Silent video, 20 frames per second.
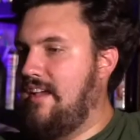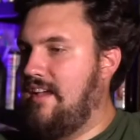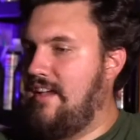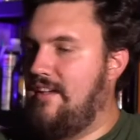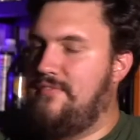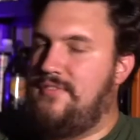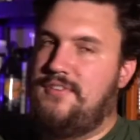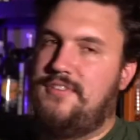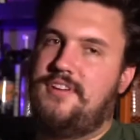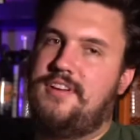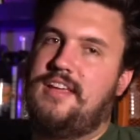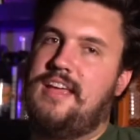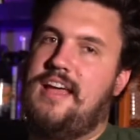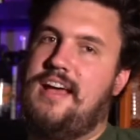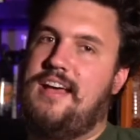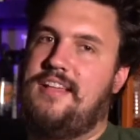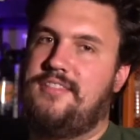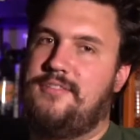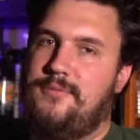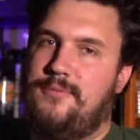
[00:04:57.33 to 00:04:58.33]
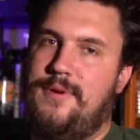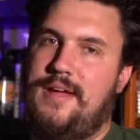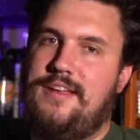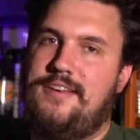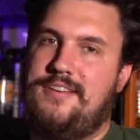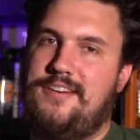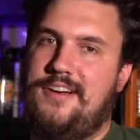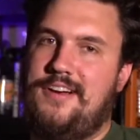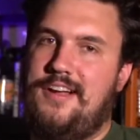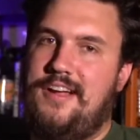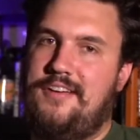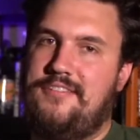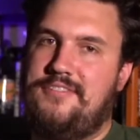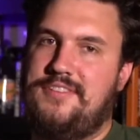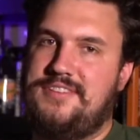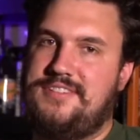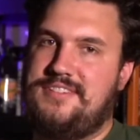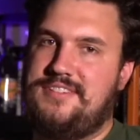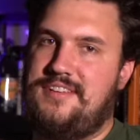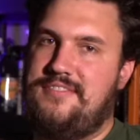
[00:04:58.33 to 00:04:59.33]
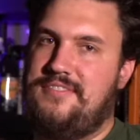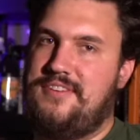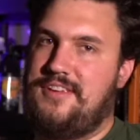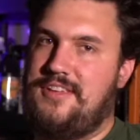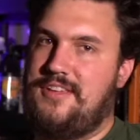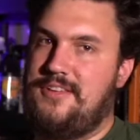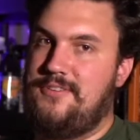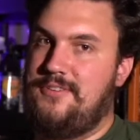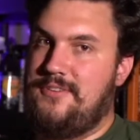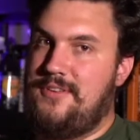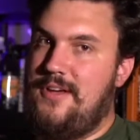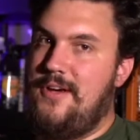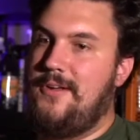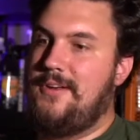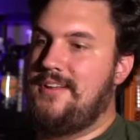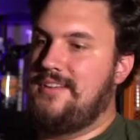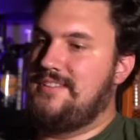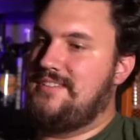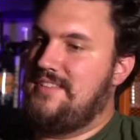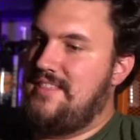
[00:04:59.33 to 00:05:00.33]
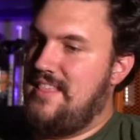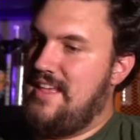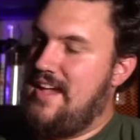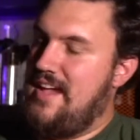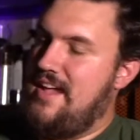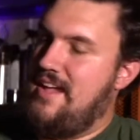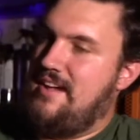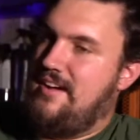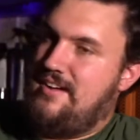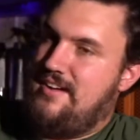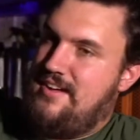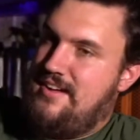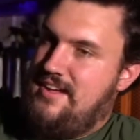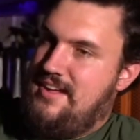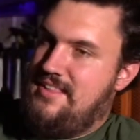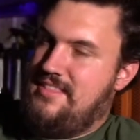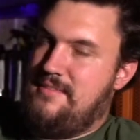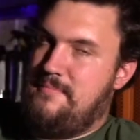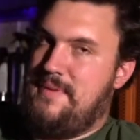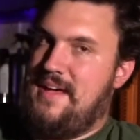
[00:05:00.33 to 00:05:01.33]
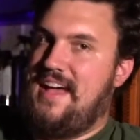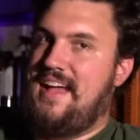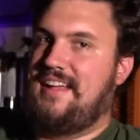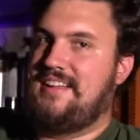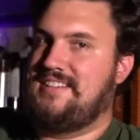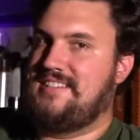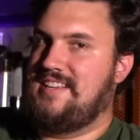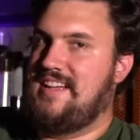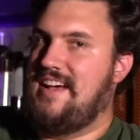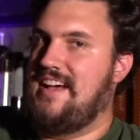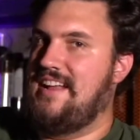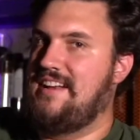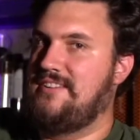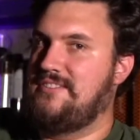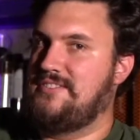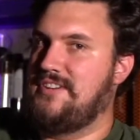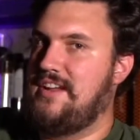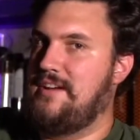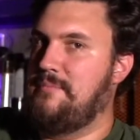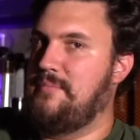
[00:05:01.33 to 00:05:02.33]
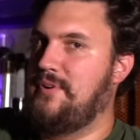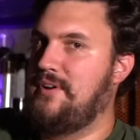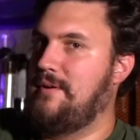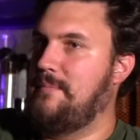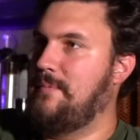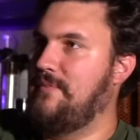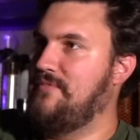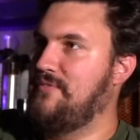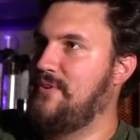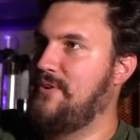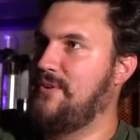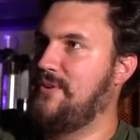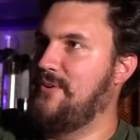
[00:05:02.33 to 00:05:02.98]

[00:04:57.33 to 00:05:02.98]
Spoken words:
if you look at the render of the Civic, you'll notice that on the back side, I'll try to put up a photo